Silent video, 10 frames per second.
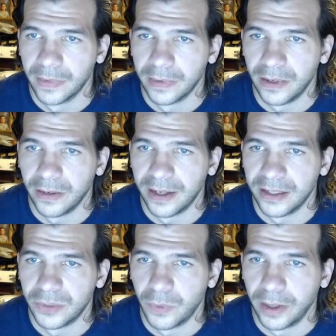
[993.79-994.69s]
they
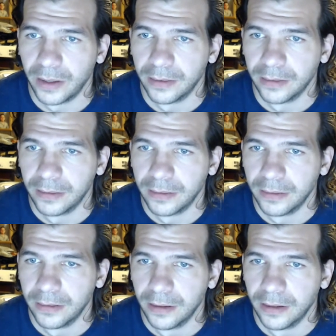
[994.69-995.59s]
just want to
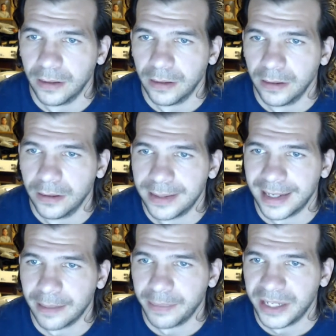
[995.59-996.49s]

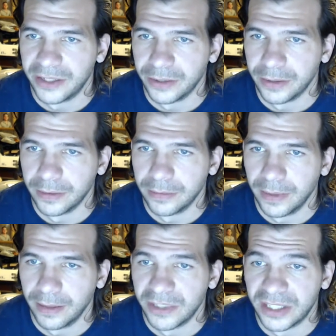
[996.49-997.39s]
take a picture
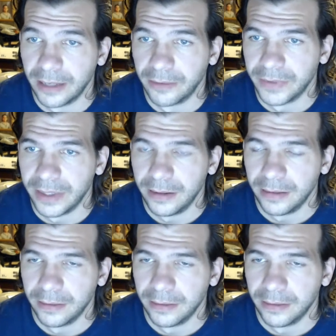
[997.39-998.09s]
of a selfie,